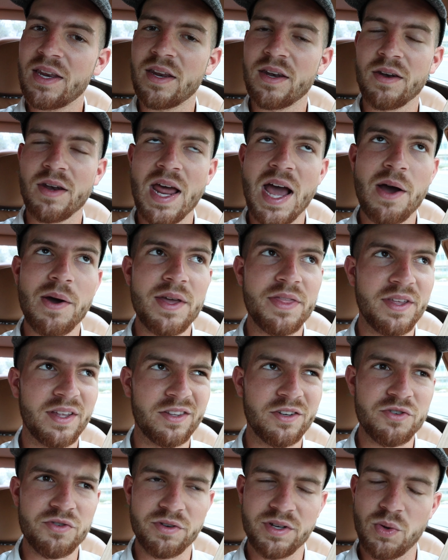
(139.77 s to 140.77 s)
and now I think
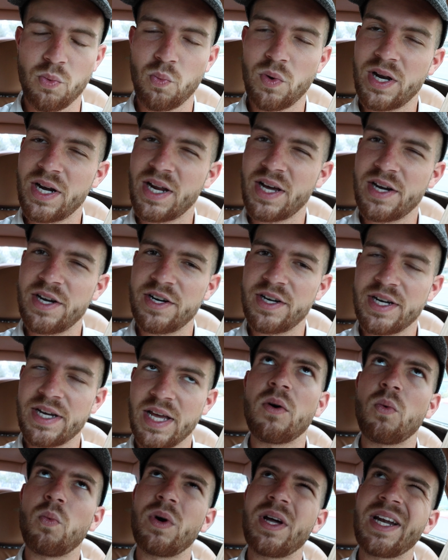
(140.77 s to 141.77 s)
there's only
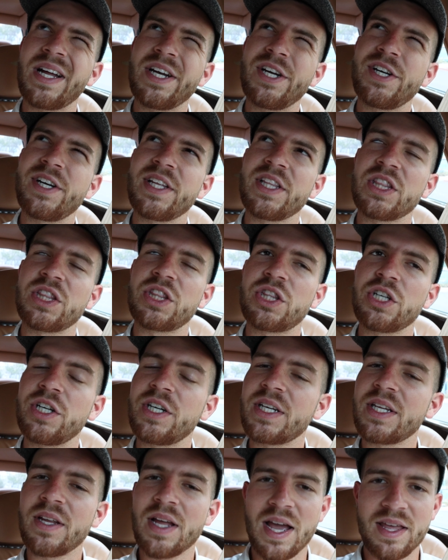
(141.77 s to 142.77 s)

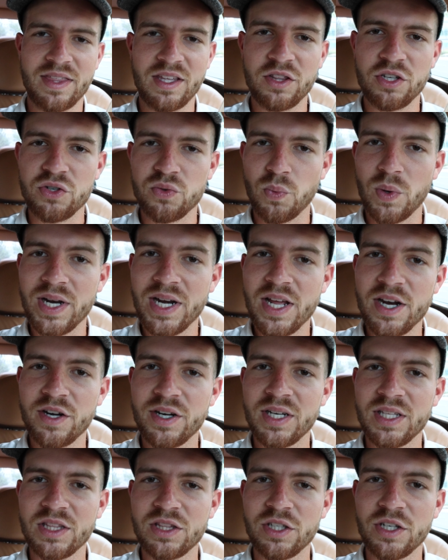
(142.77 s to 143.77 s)
130, I think there's
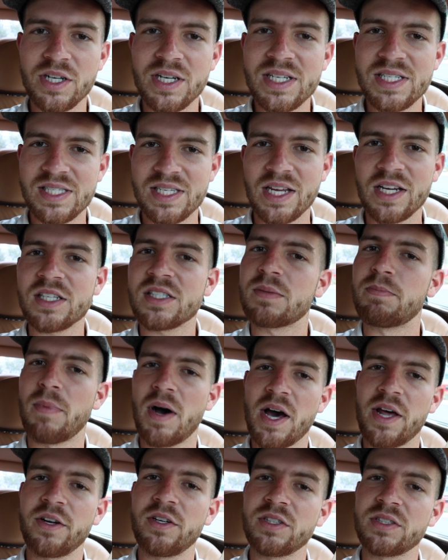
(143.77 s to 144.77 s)
136
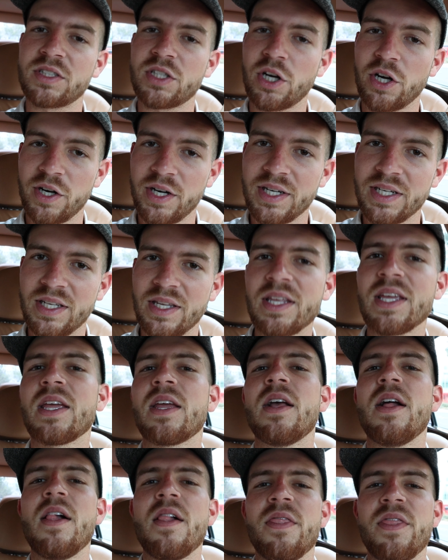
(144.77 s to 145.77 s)
models currently
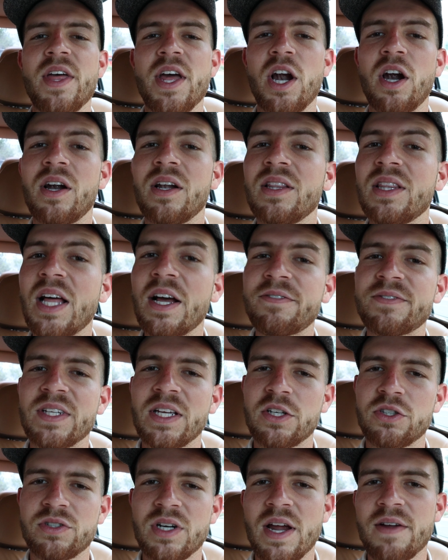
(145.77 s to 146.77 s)
that are
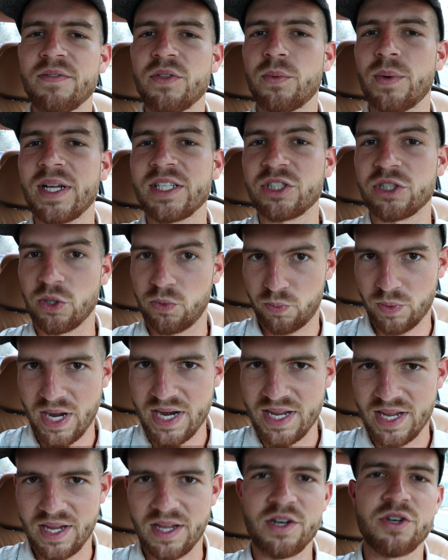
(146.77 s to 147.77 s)
left-hand drive, the rest are
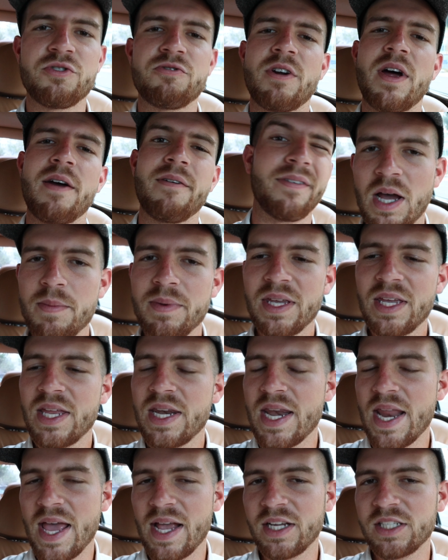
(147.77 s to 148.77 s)
right-hand drive. Coming in
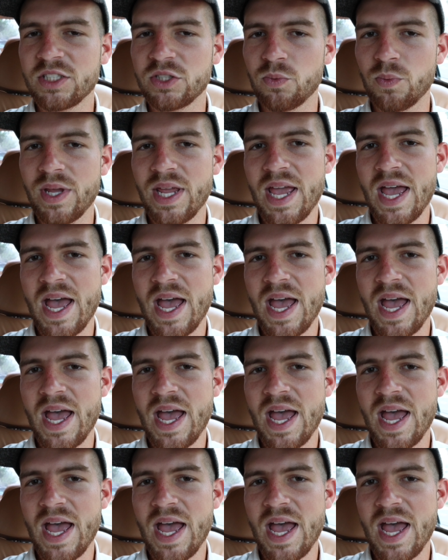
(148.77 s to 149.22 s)
next, we